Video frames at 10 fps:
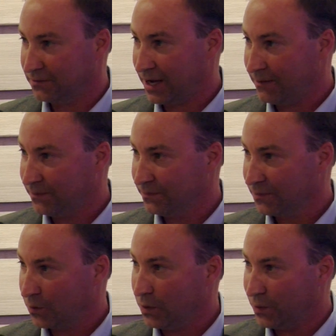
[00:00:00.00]
right?
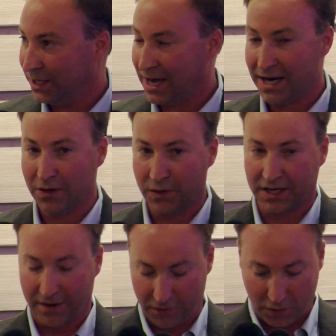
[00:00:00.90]
We reline it, we
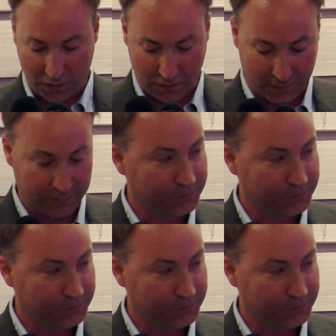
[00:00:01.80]
cover the hole.